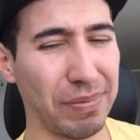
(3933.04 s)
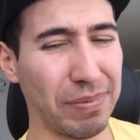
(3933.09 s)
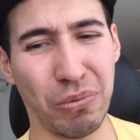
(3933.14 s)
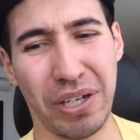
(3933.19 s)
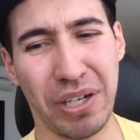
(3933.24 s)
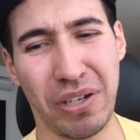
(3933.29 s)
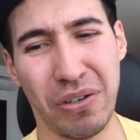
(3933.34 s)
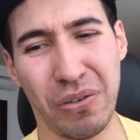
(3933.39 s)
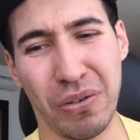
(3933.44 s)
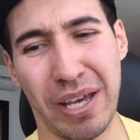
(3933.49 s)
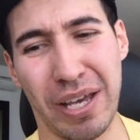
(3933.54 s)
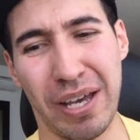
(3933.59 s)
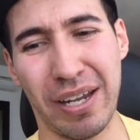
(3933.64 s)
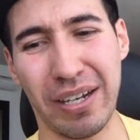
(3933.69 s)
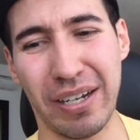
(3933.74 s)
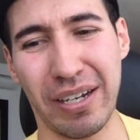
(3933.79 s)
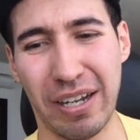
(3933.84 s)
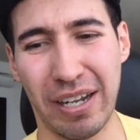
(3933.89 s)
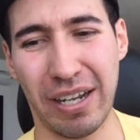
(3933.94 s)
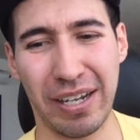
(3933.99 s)
So we
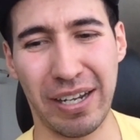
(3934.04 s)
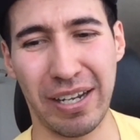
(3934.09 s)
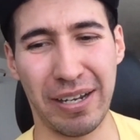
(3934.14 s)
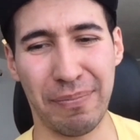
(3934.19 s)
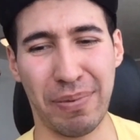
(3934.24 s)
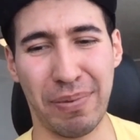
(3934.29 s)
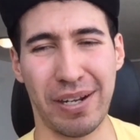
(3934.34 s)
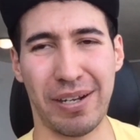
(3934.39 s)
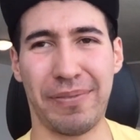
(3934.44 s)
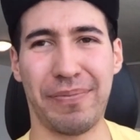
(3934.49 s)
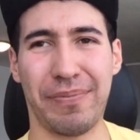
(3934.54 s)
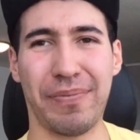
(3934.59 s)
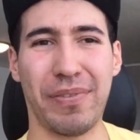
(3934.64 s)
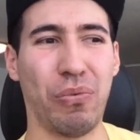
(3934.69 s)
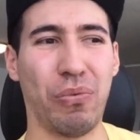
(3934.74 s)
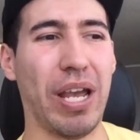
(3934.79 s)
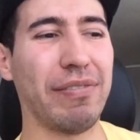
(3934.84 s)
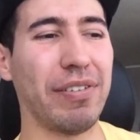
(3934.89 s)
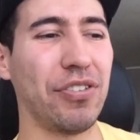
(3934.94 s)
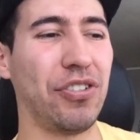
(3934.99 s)
do that. I mean,
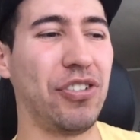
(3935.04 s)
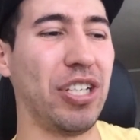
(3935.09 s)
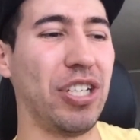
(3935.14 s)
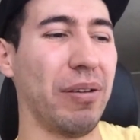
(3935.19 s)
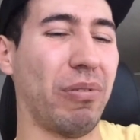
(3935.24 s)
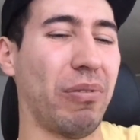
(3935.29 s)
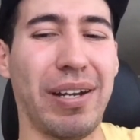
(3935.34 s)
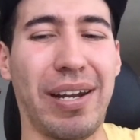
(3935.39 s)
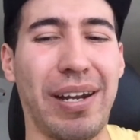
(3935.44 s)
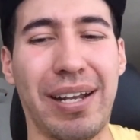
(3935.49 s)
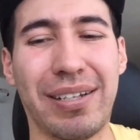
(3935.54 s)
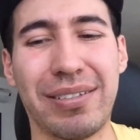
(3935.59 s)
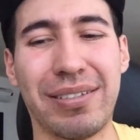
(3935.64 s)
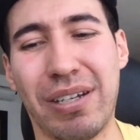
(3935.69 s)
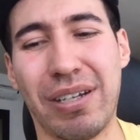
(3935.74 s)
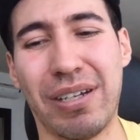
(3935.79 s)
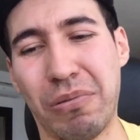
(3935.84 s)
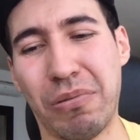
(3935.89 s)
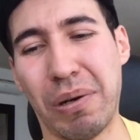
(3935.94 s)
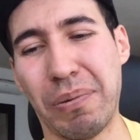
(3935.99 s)
but we have a gym
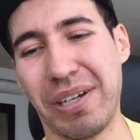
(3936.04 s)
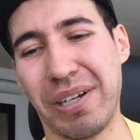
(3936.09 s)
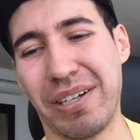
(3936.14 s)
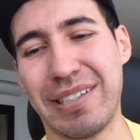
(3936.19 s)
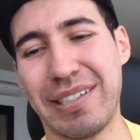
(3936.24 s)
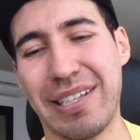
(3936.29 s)
right next to us.